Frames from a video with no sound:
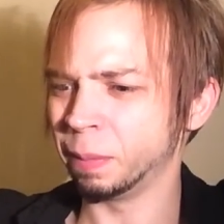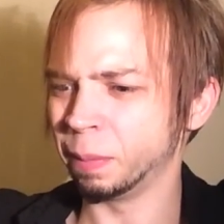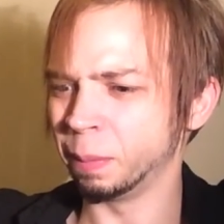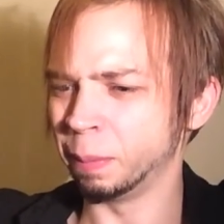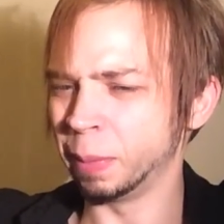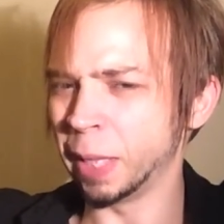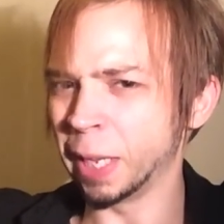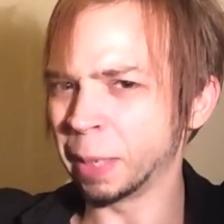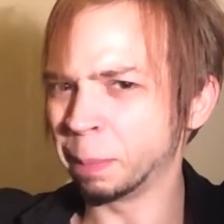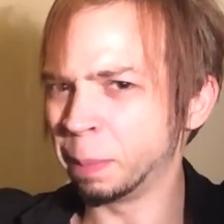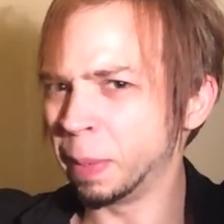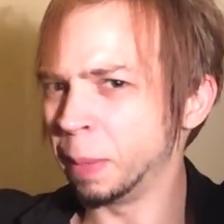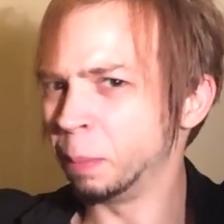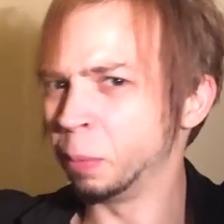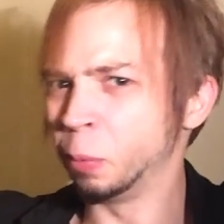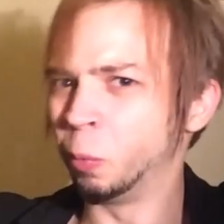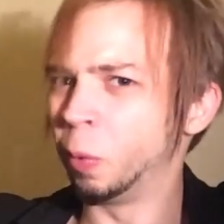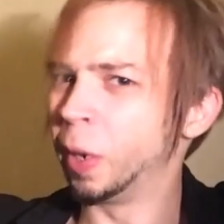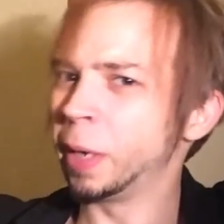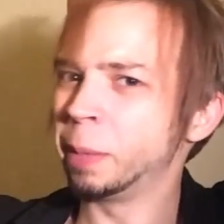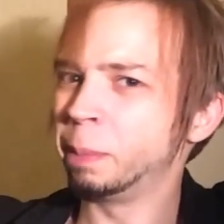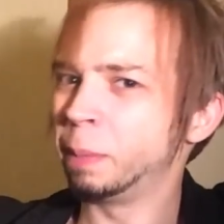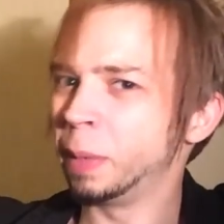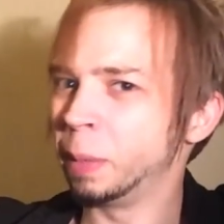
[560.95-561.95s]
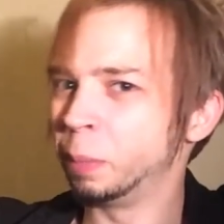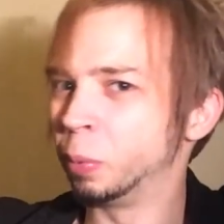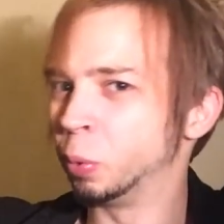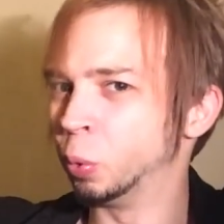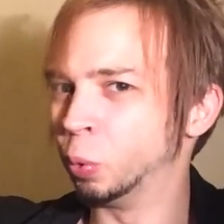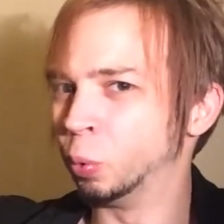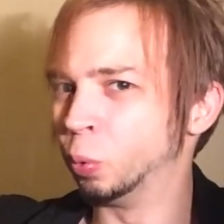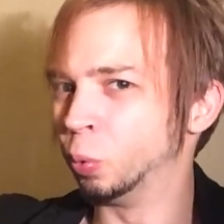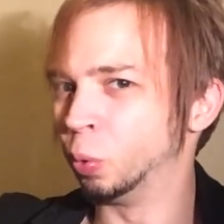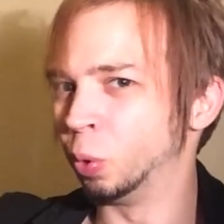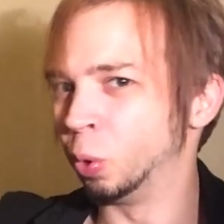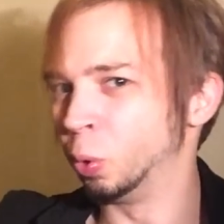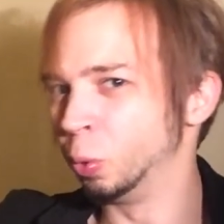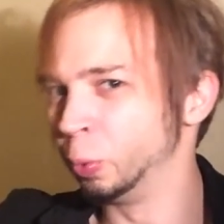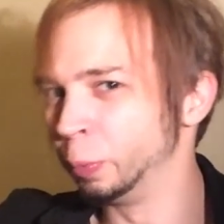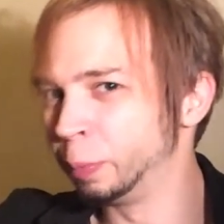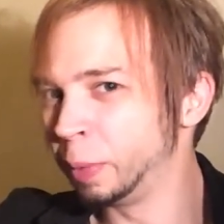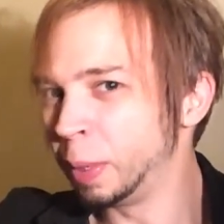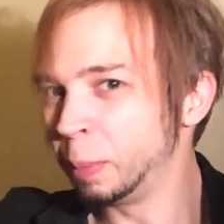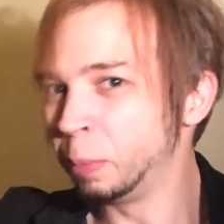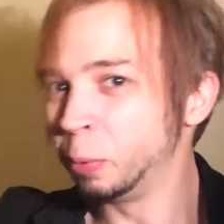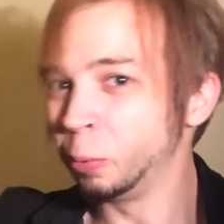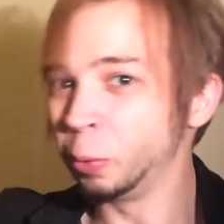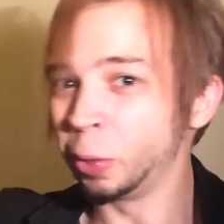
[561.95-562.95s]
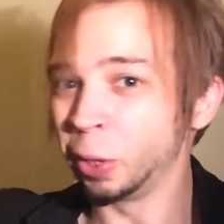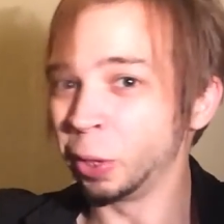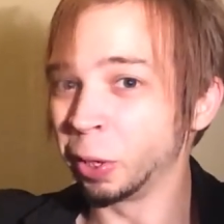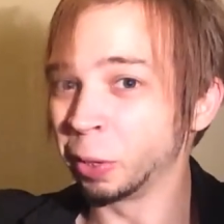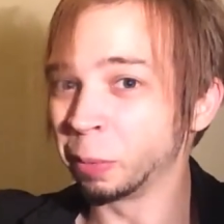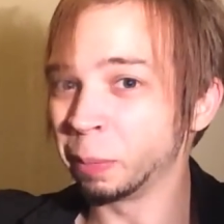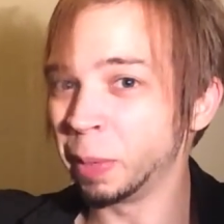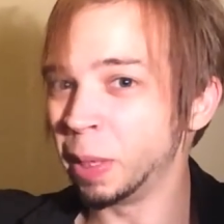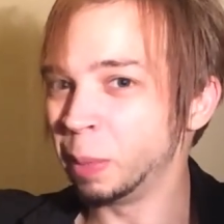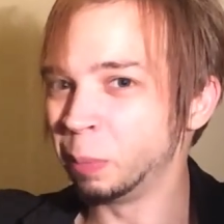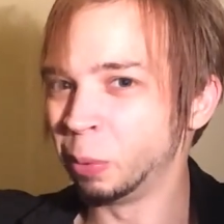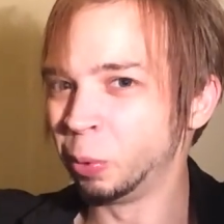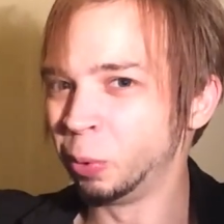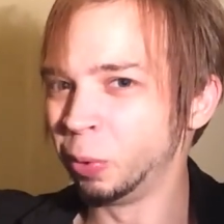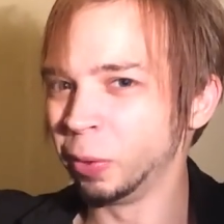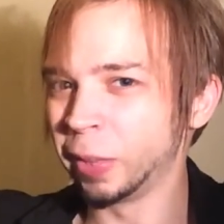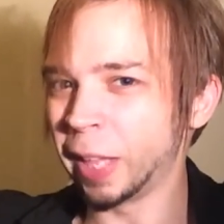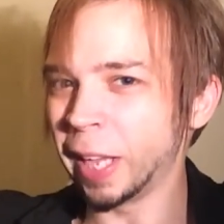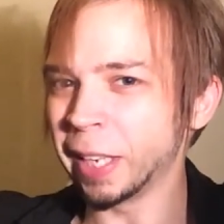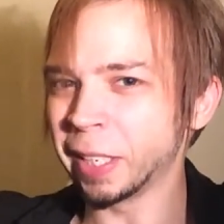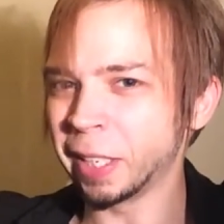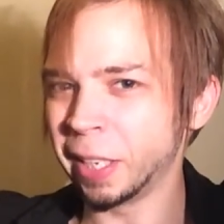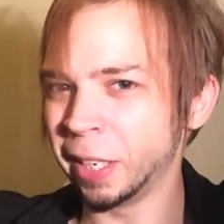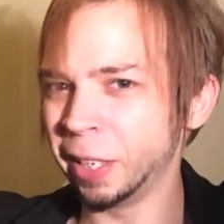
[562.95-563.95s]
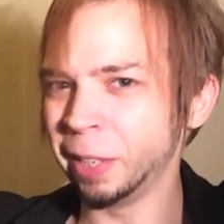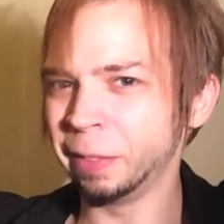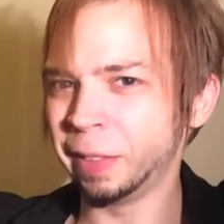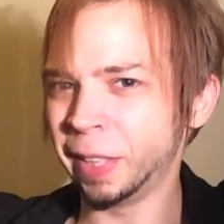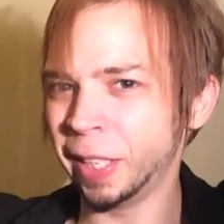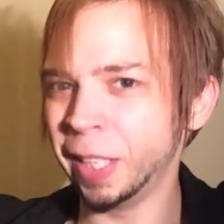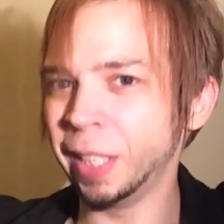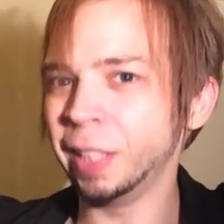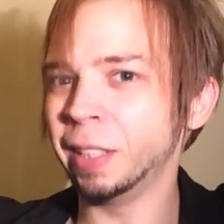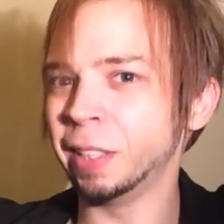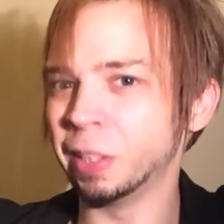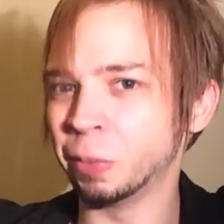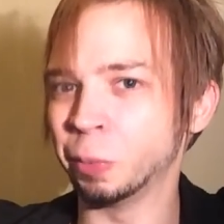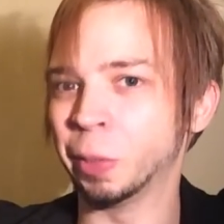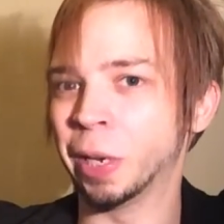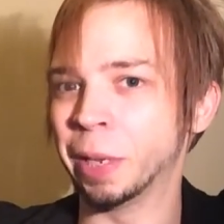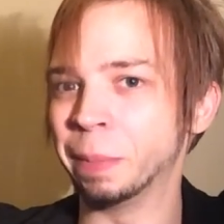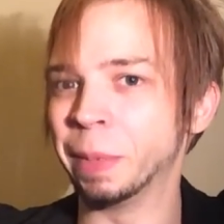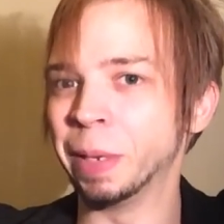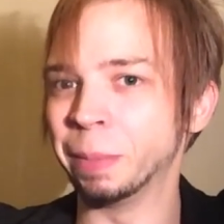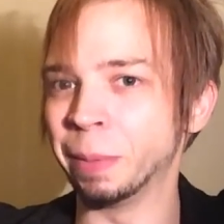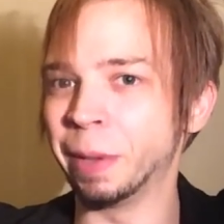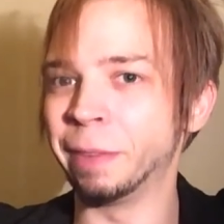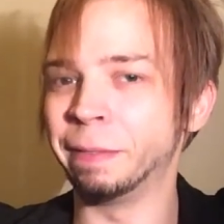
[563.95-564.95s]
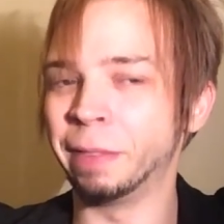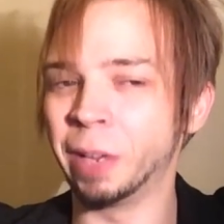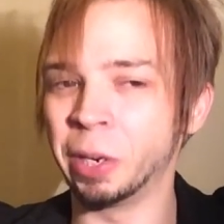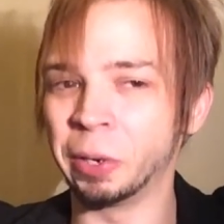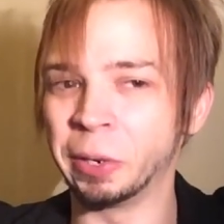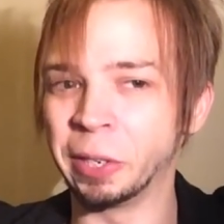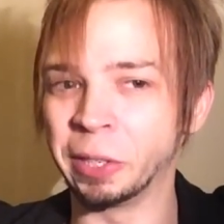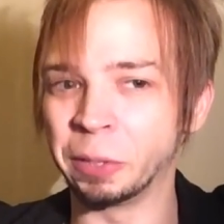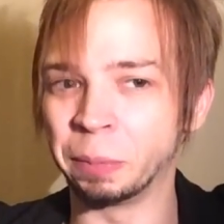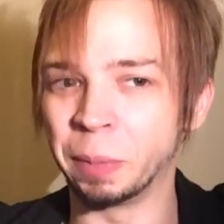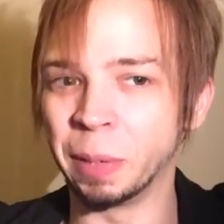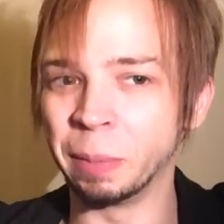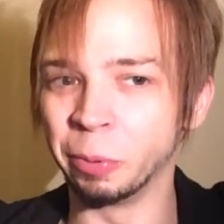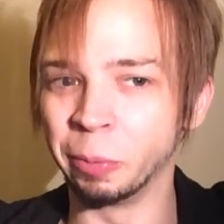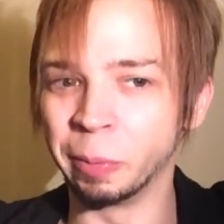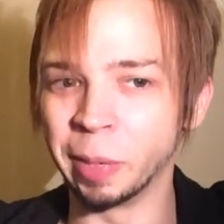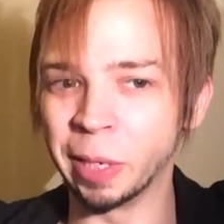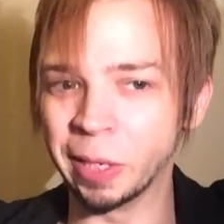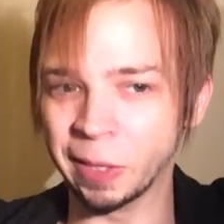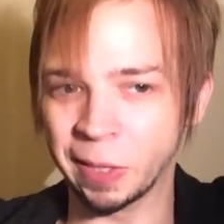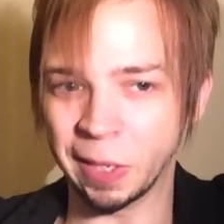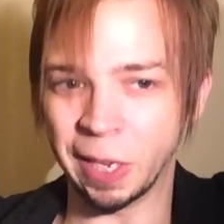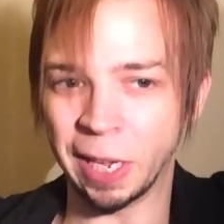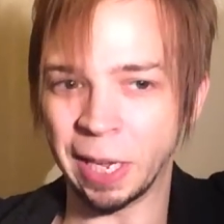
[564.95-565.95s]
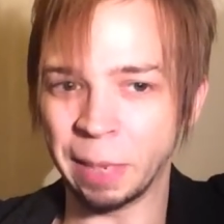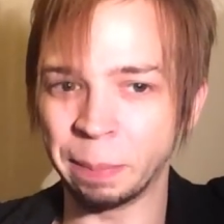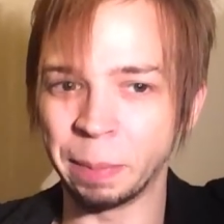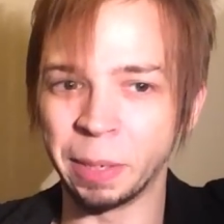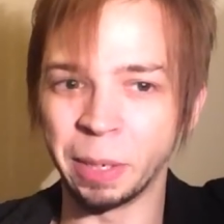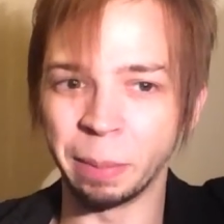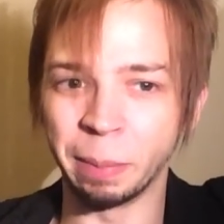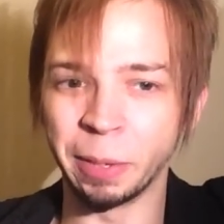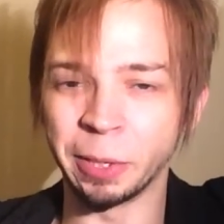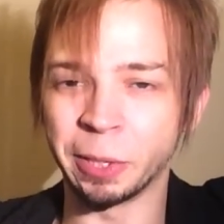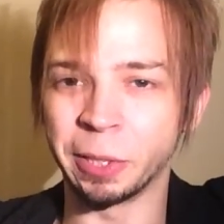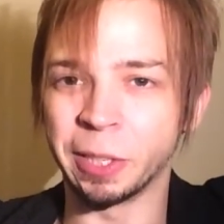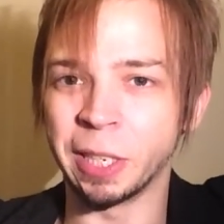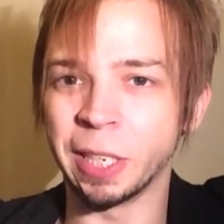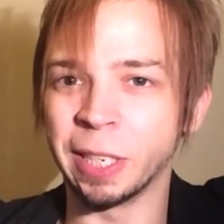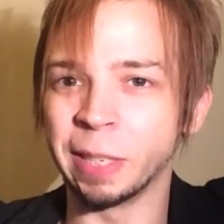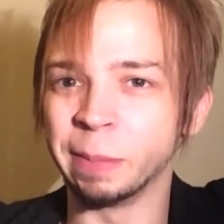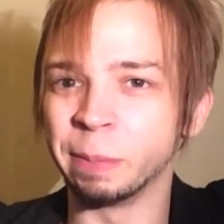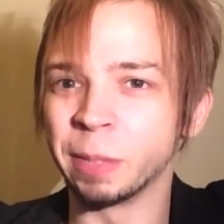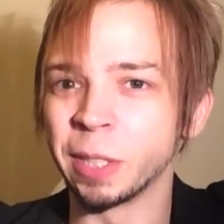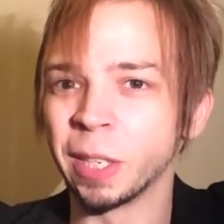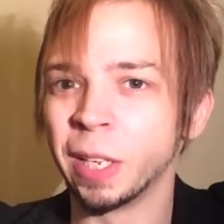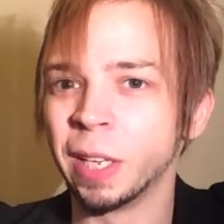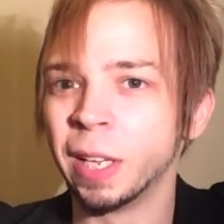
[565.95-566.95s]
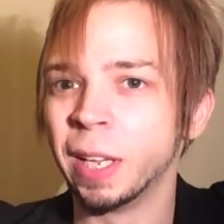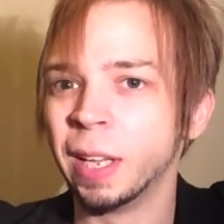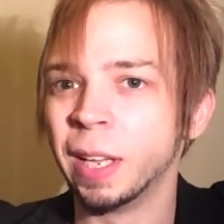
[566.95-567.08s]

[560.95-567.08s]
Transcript: black people, white people, old people, young people, that kind of thing is what I mean by various people, because it happened a bunch of times.